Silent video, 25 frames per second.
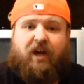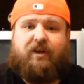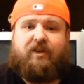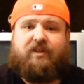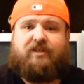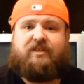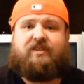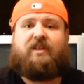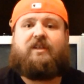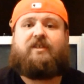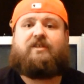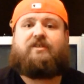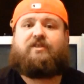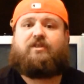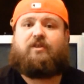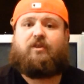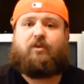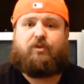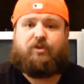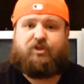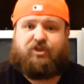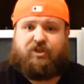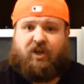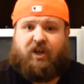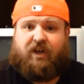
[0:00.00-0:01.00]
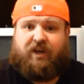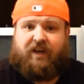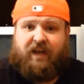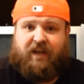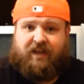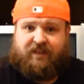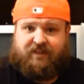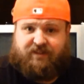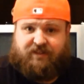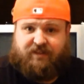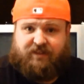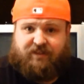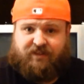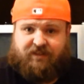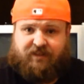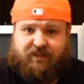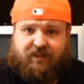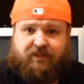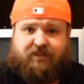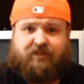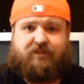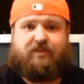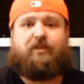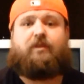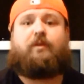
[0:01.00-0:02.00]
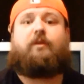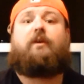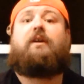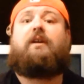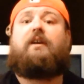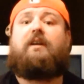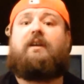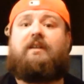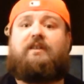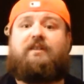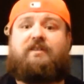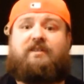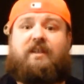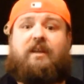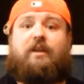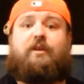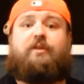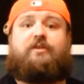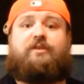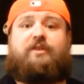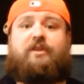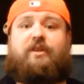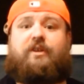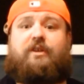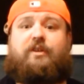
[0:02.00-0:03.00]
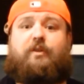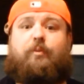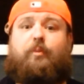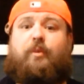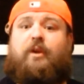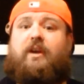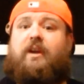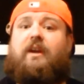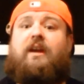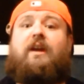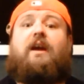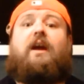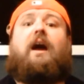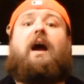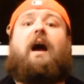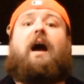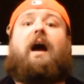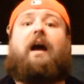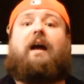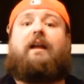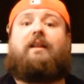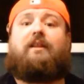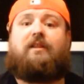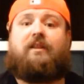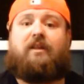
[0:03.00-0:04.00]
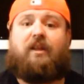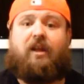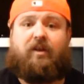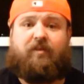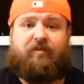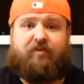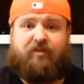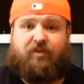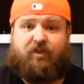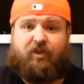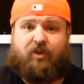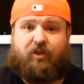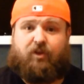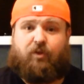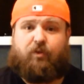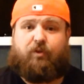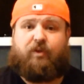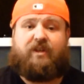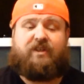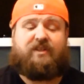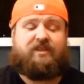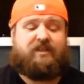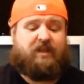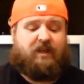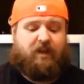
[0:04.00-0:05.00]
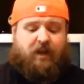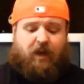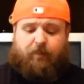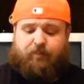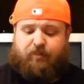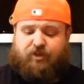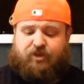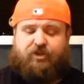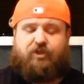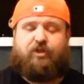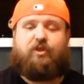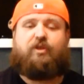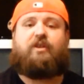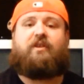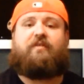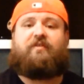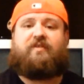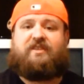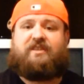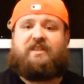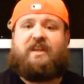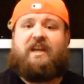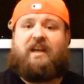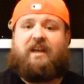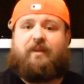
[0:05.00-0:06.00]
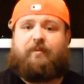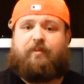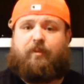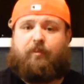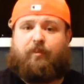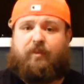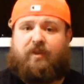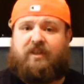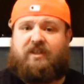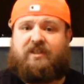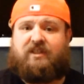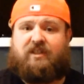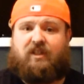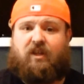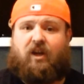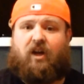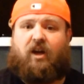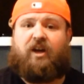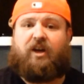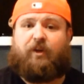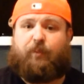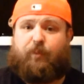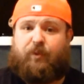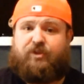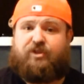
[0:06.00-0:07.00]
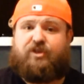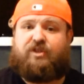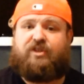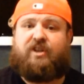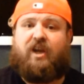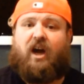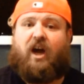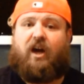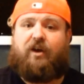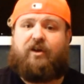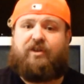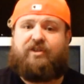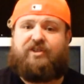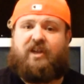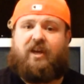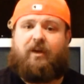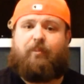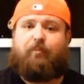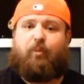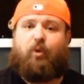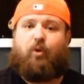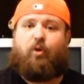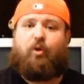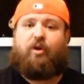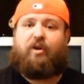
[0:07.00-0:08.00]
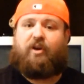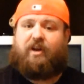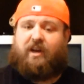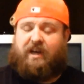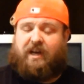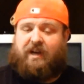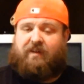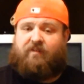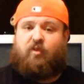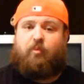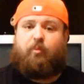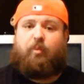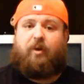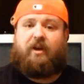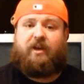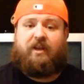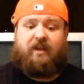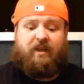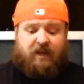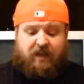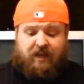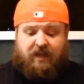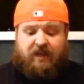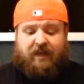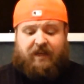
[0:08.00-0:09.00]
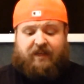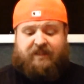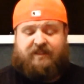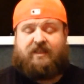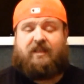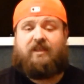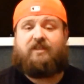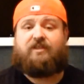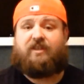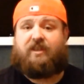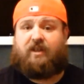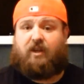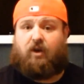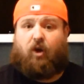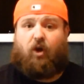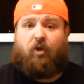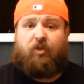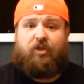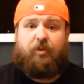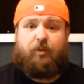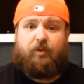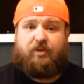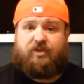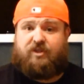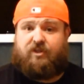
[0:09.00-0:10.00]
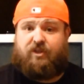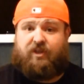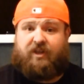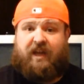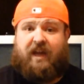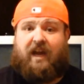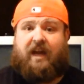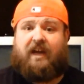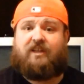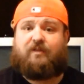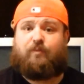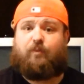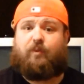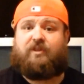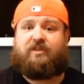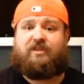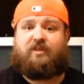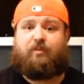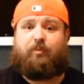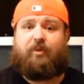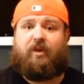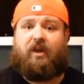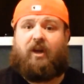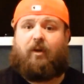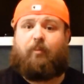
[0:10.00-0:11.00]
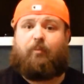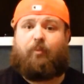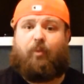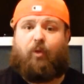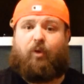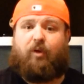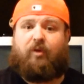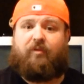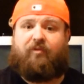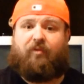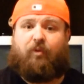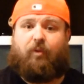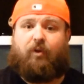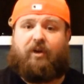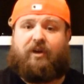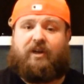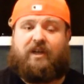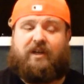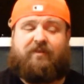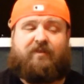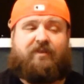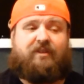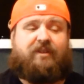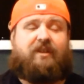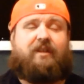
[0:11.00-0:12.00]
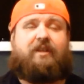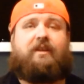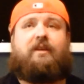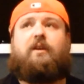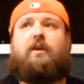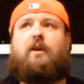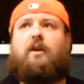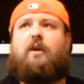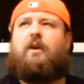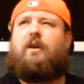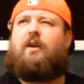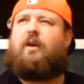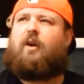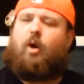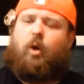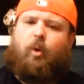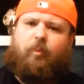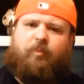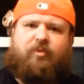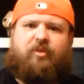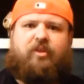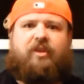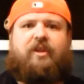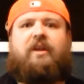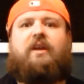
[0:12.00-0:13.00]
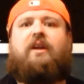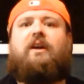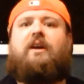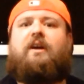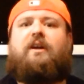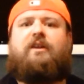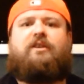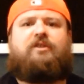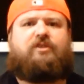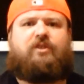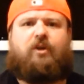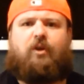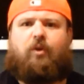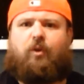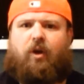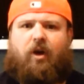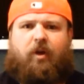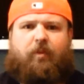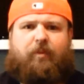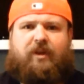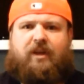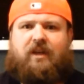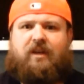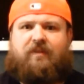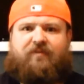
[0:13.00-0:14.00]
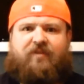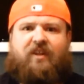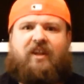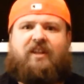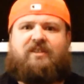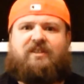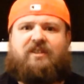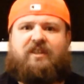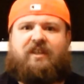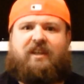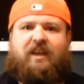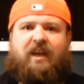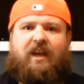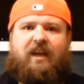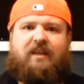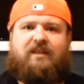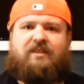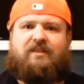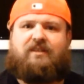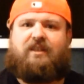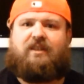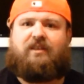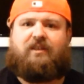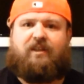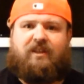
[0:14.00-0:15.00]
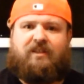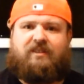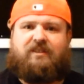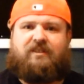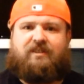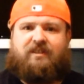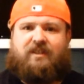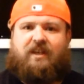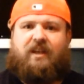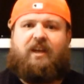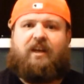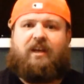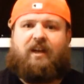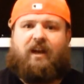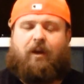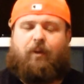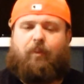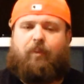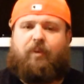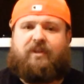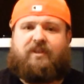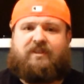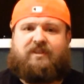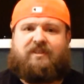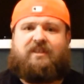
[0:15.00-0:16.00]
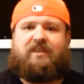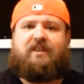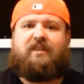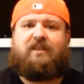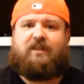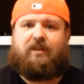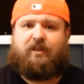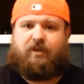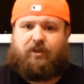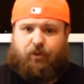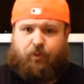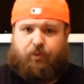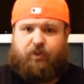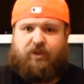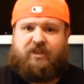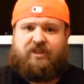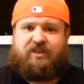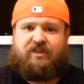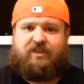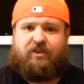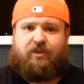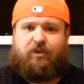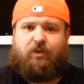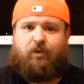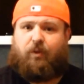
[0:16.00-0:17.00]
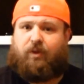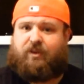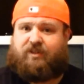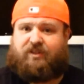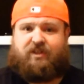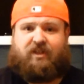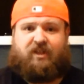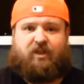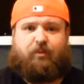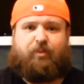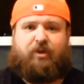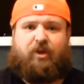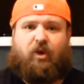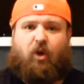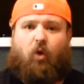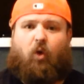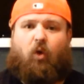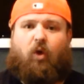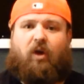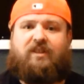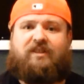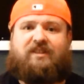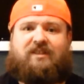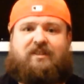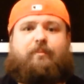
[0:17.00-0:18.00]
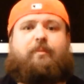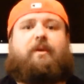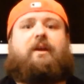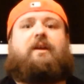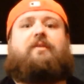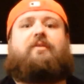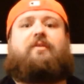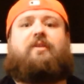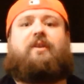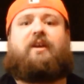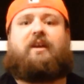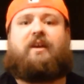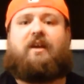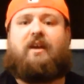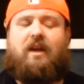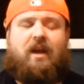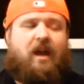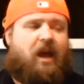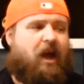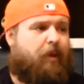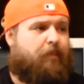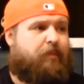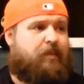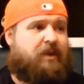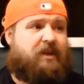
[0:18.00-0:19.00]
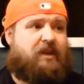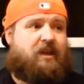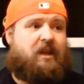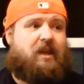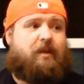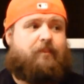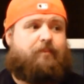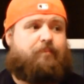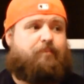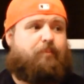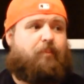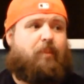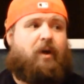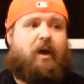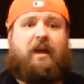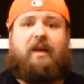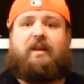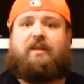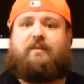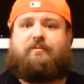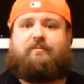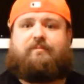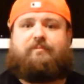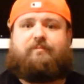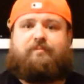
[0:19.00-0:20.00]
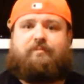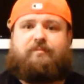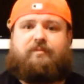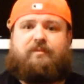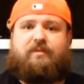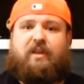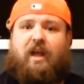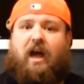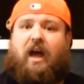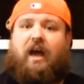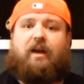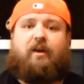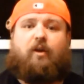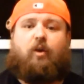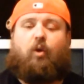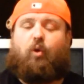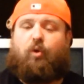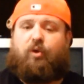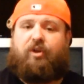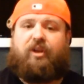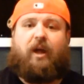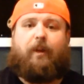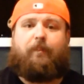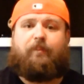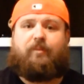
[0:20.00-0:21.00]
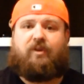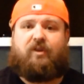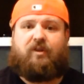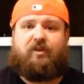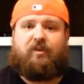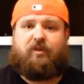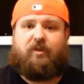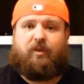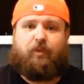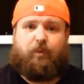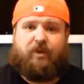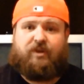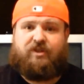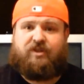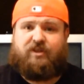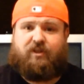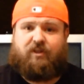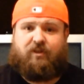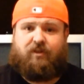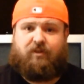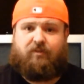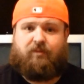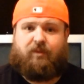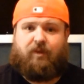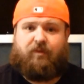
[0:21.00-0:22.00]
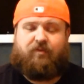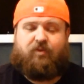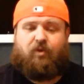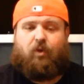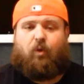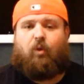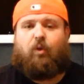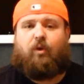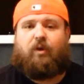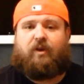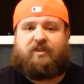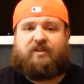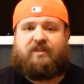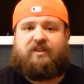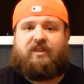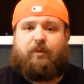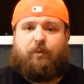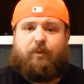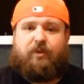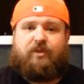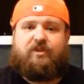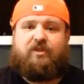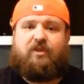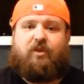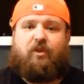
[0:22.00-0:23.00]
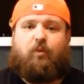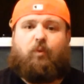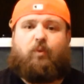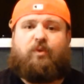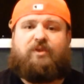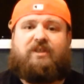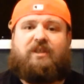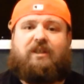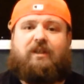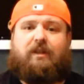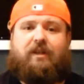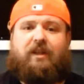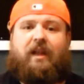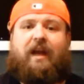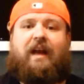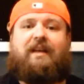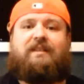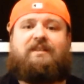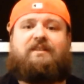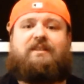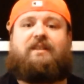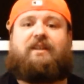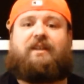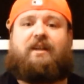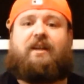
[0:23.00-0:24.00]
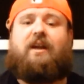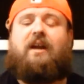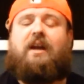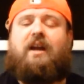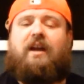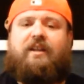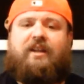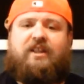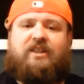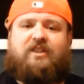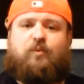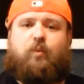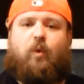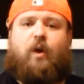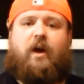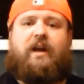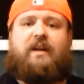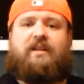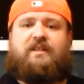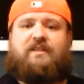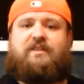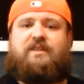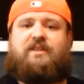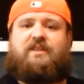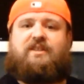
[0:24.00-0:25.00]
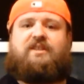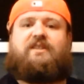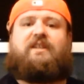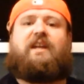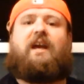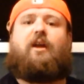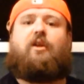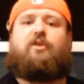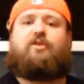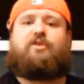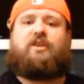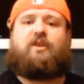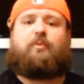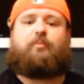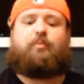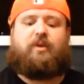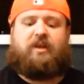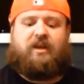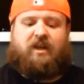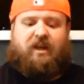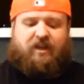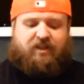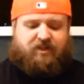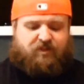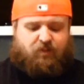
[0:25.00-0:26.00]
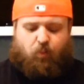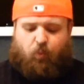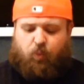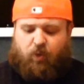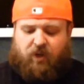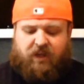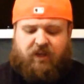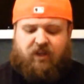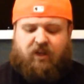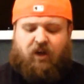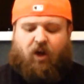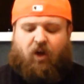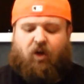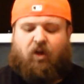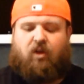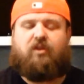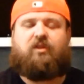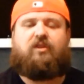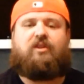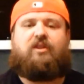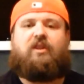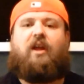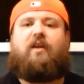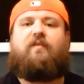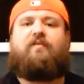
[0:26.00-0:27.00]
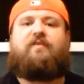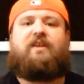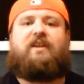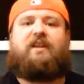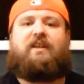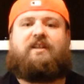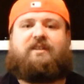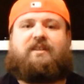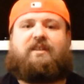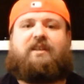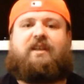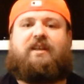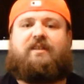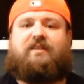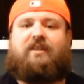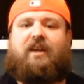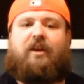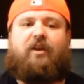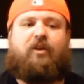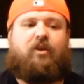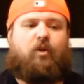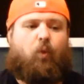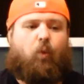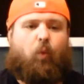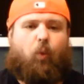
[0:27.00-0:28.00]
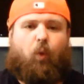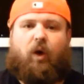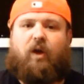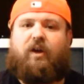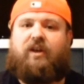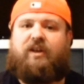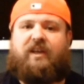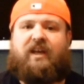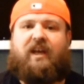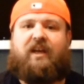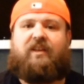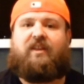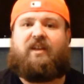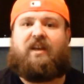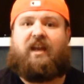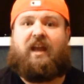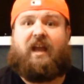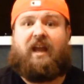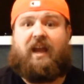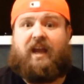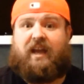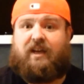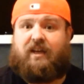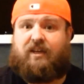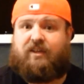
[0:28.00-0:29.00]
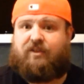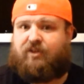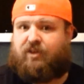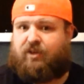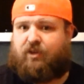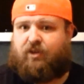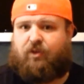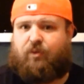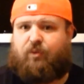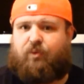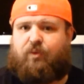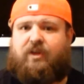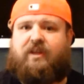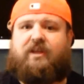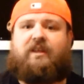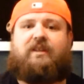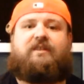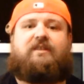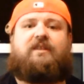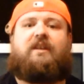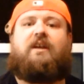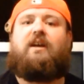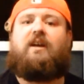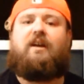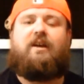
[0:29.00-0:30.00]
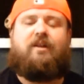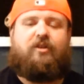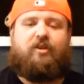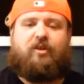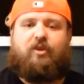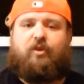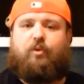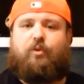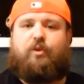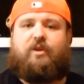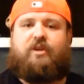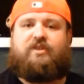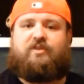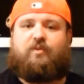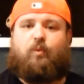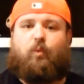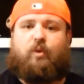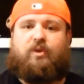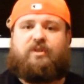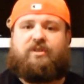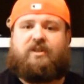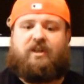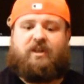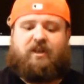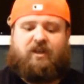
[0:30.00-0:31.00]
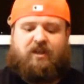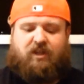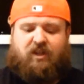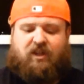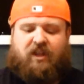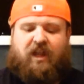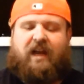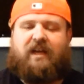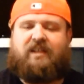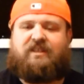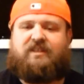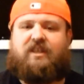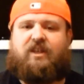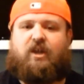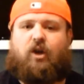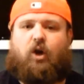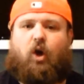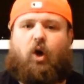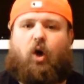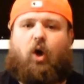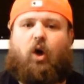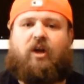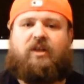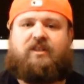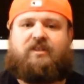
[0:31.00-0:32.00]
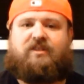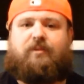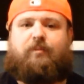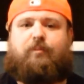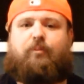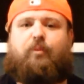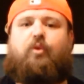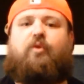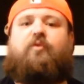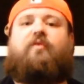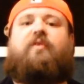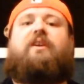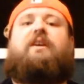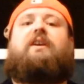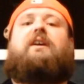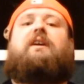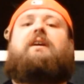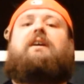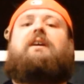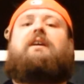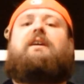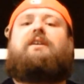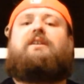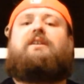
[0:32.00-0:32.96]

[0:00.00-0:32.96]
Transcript: Donner says so, Sean Astin says so. Sounds good to me. I loved the Goonies, and I'm sure that if it's taken them this long, and Richard Donner's on board, and everybody, it sounds like all the original cast wants to be on board for it and everything. Hopefully. So, I mean, if that's the case, then let's see it. I want to see a Goonies 2. It's going to be awesome, I think. I mean, it might not hold up to the original. Of course, the original was a classic. That's why it's nostalgic, because we all loved it as kids. I don't know one kid that hated the Goonies. The Goonies was a classic, awesome movie.